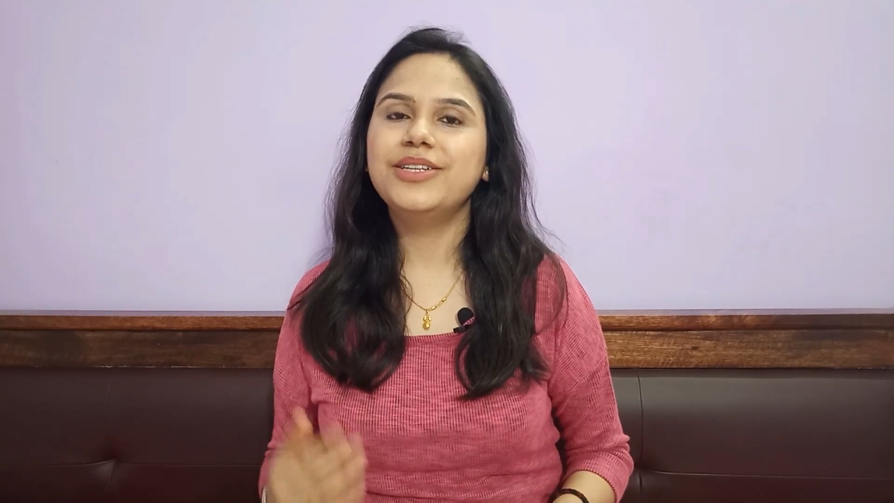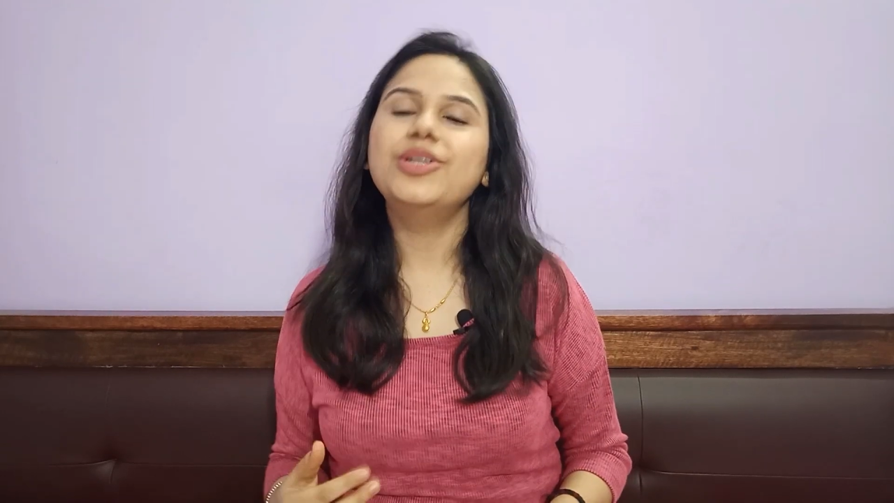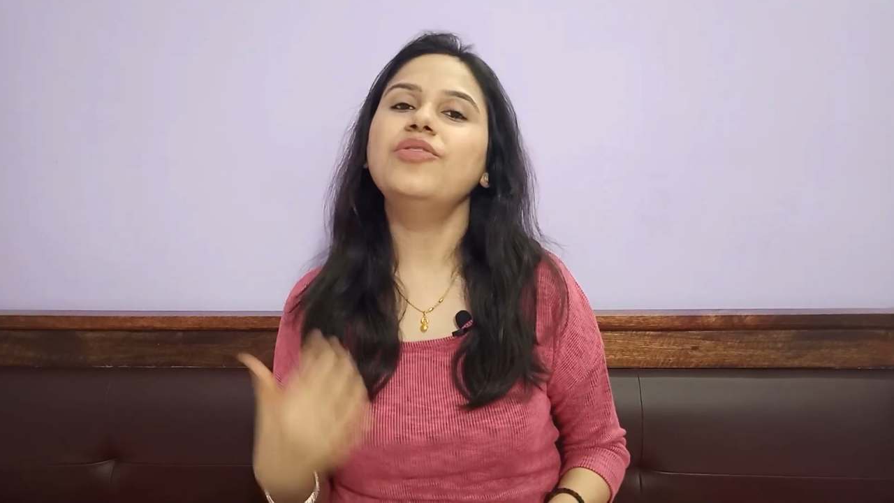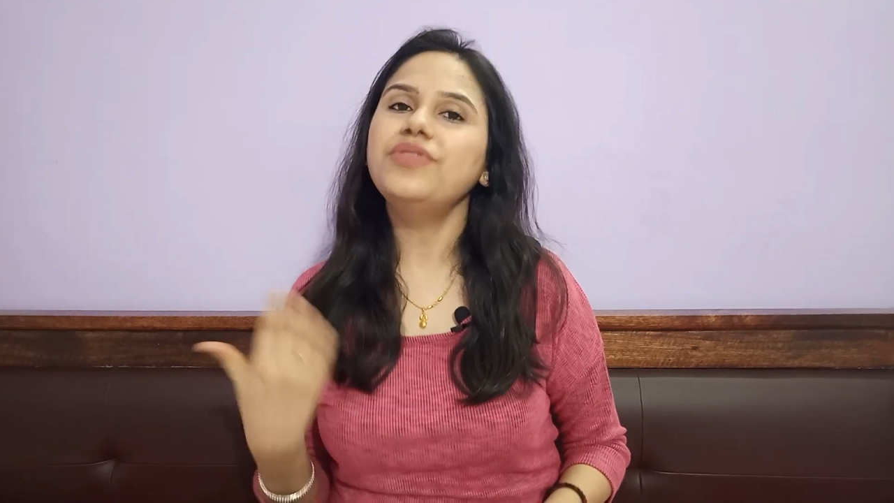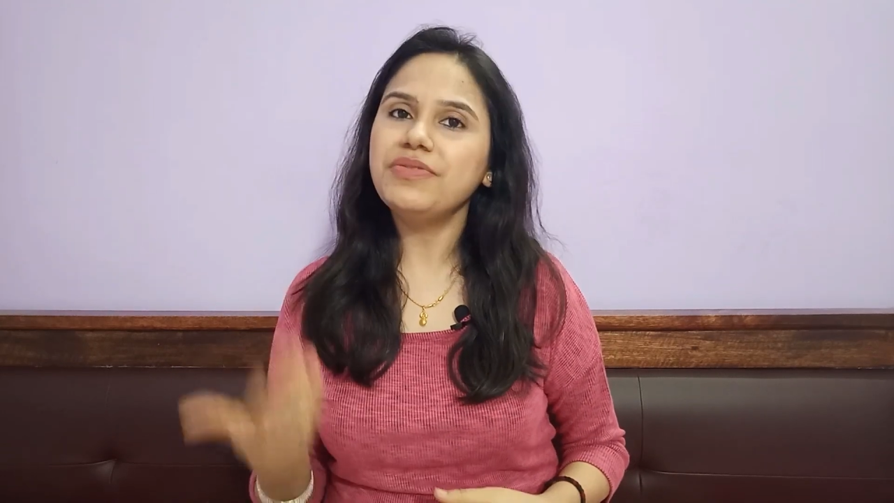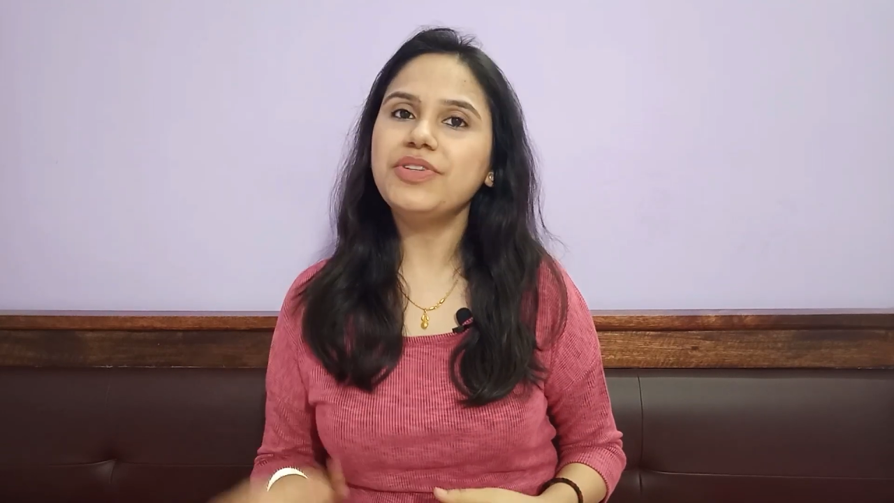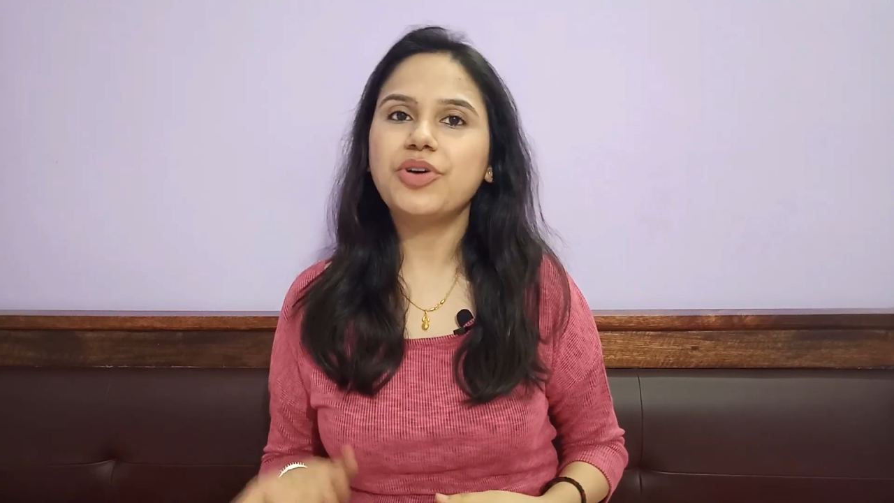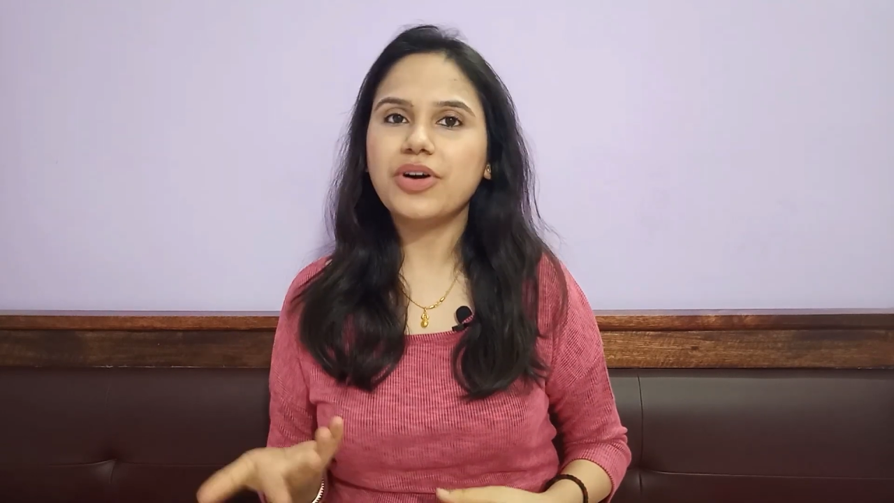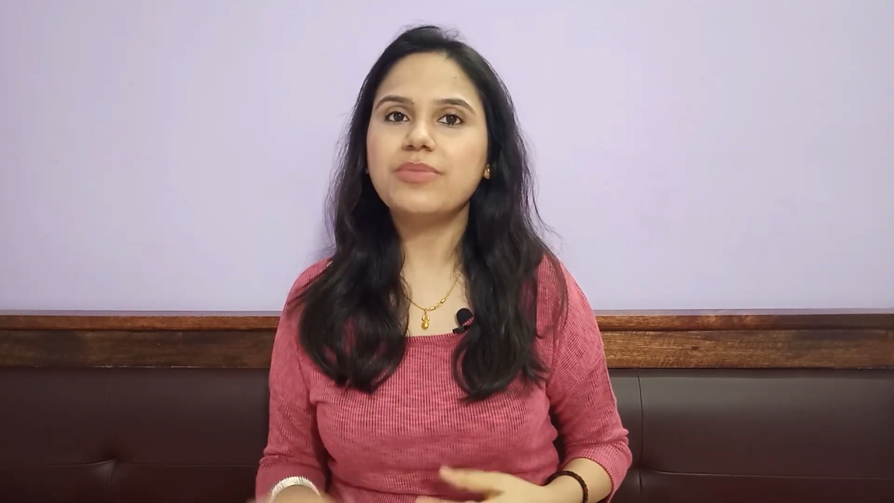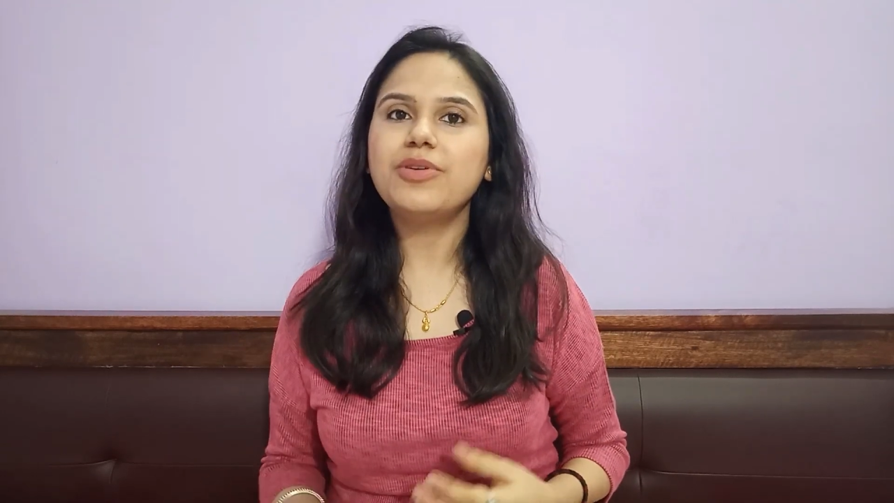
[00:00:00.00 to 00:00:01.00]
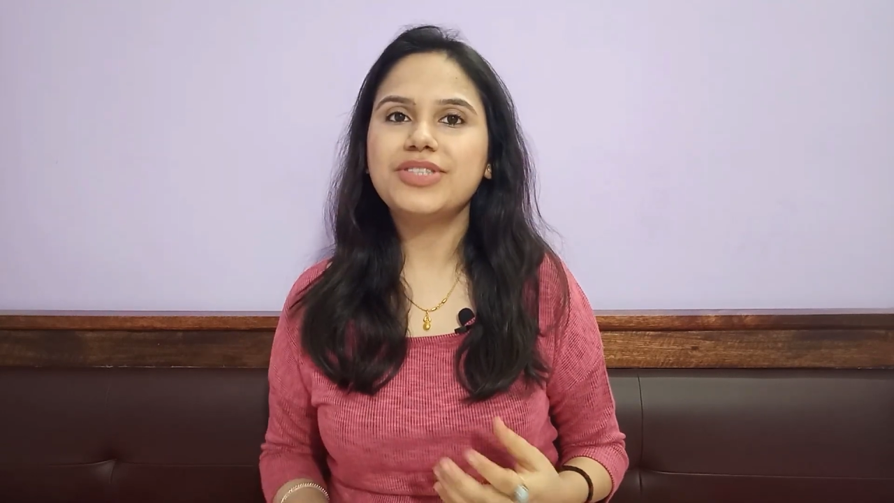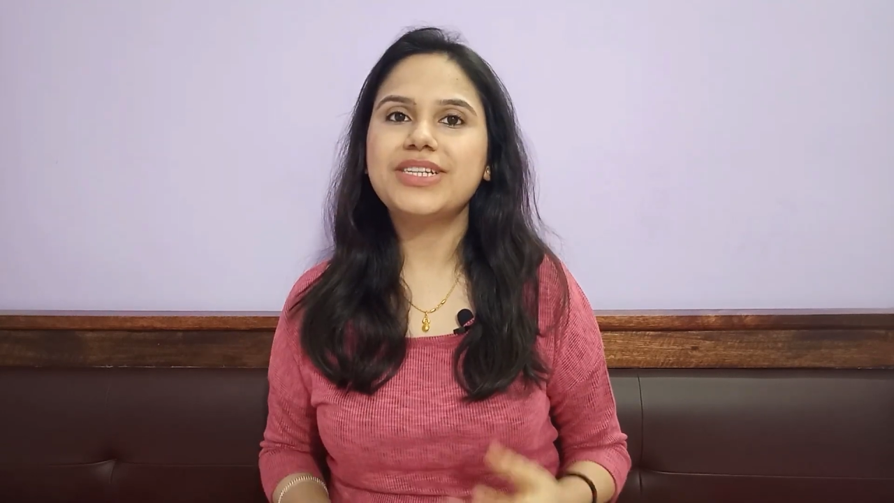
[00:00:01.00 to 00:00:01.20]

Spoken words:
Now, when we talk about